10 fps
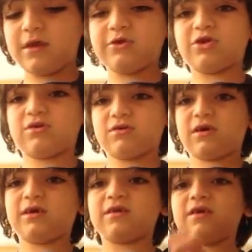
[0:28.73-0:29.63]
Just
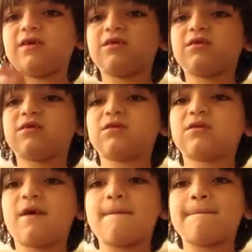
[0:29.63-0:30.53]
like this.
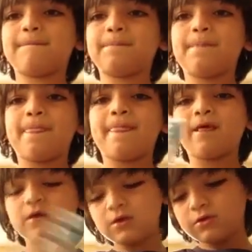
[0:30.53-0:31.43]

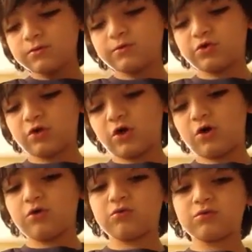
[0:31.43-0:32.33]

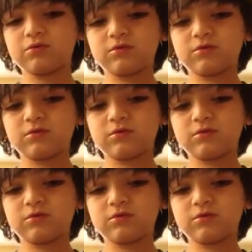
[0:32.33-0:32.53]
So